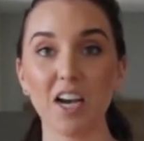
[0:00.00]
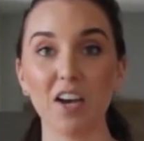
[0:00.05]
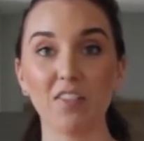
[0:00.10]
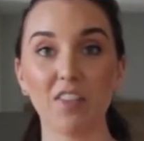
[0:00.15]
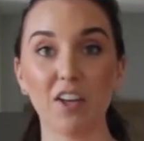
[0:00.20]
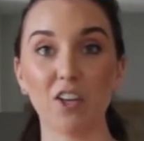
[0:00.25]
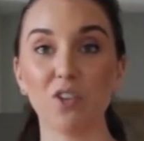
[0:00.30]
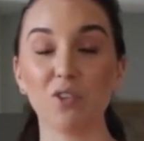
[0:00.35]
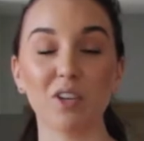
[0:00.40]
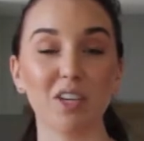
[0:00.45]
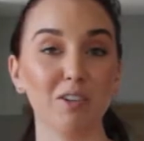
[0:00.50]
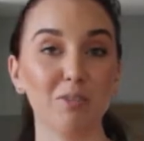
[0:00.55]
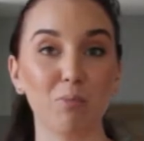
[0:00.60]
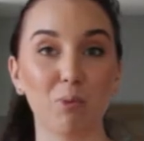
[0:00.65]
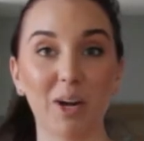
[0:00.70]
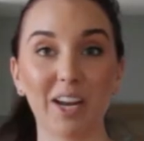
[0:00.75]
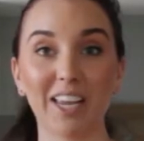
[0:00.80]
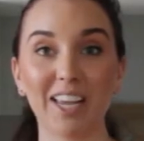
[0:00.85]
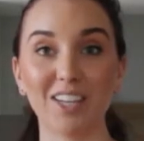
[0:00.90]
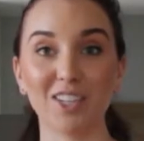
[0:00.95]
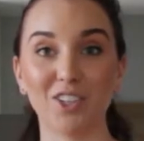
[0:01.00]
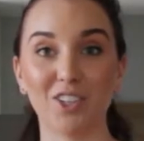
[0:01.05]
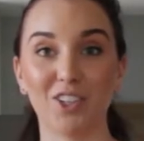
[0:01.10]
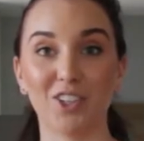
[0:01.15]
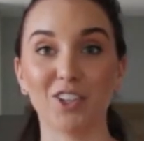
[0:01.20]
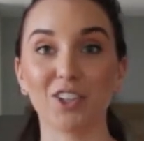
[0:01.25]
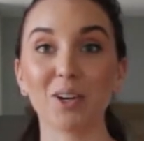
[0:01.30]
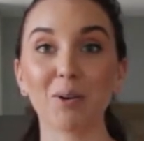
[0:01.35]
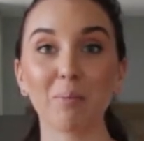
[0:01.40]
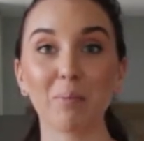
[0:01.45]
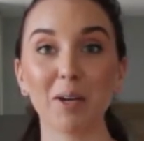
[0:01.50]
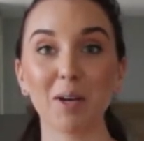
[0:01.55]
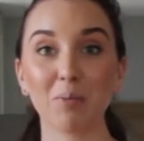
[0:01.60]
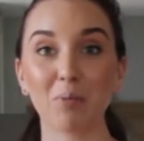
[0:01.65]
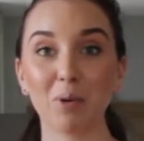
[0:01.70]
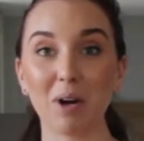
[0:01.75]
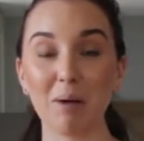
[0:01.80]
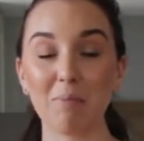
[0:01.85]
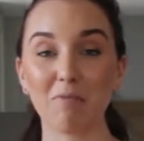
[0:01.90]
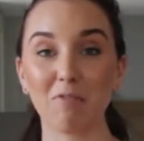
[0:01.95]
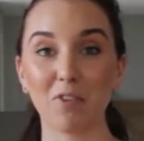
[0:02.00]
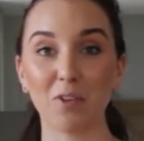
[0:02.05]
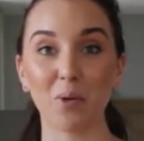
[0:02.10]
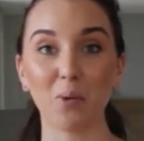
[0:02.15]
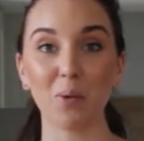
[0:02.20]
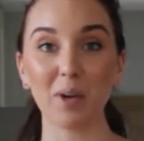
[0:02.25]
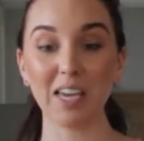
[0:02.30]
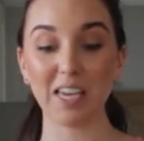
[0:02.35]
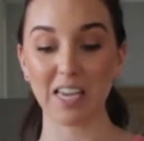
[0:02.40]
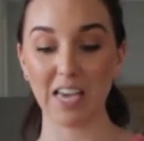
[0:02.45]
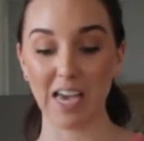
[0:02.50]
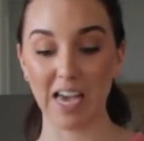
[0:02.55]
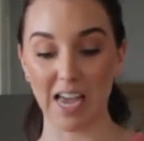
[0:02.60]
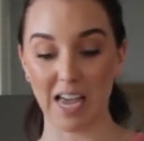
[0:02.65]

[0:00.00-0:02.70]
that you can bring into your meal prep for the week,